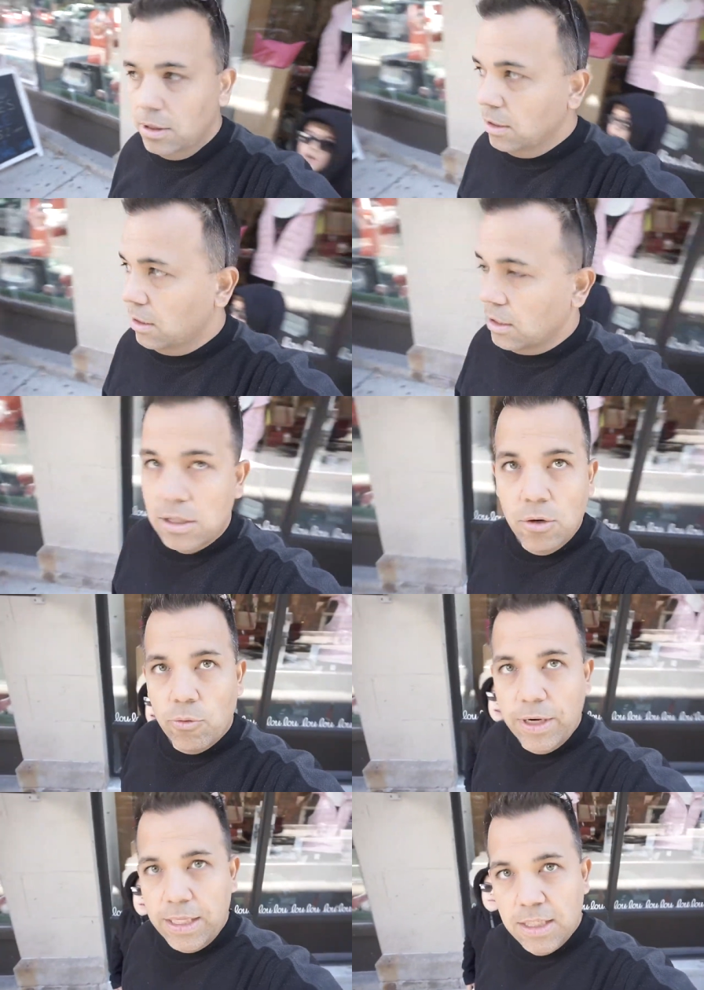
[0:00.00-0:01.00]
Let's go
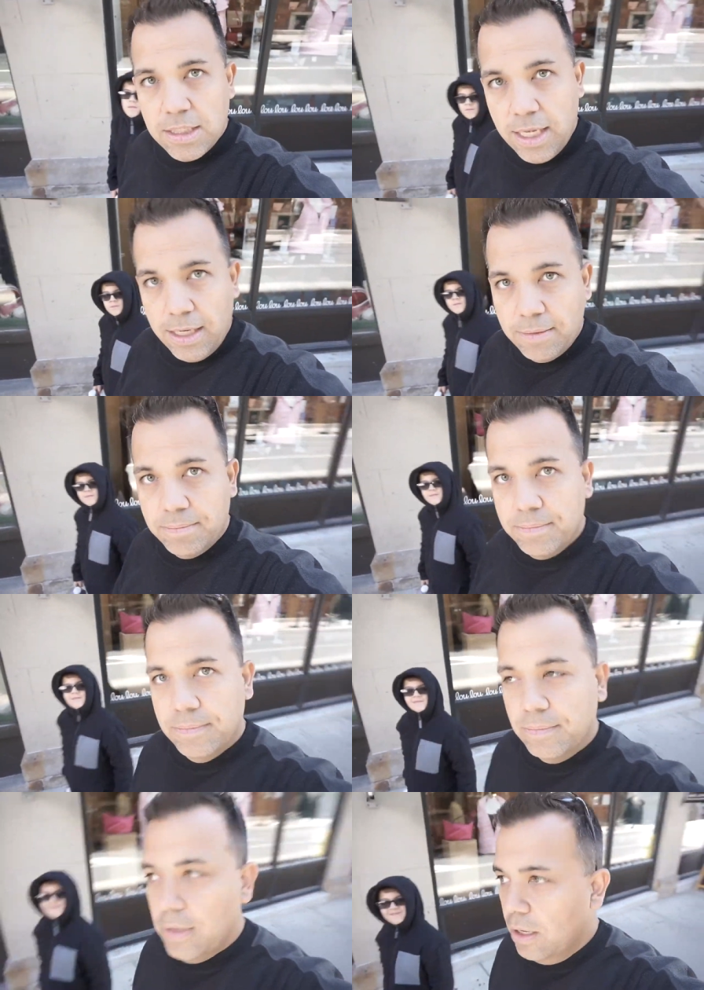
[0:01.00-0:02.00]
ring this thing.
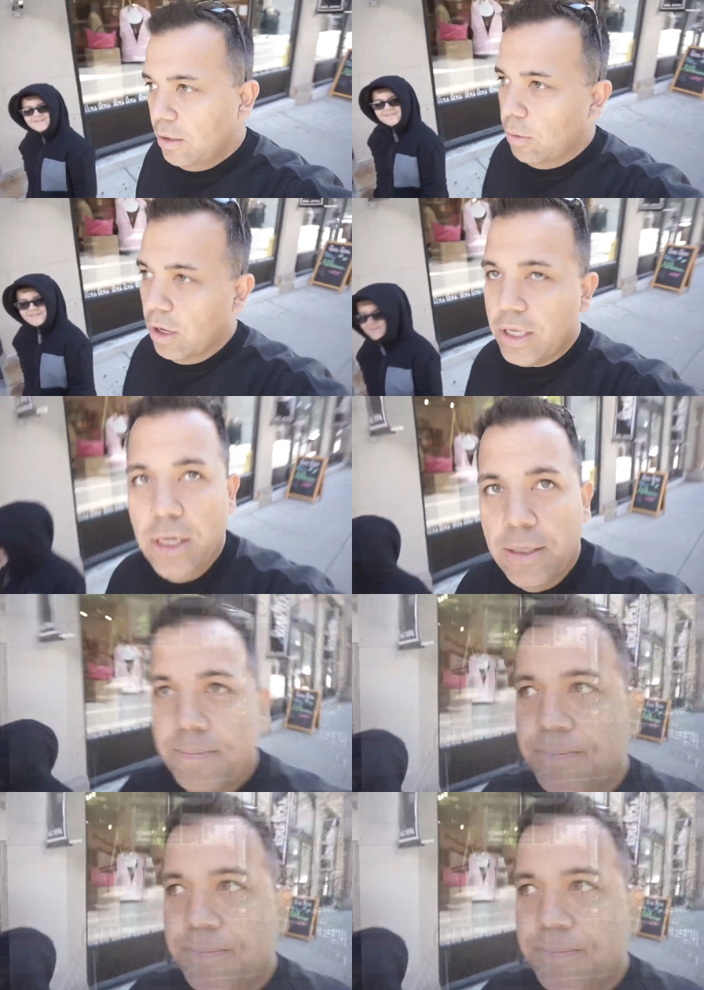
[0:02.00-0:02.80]
Walking on.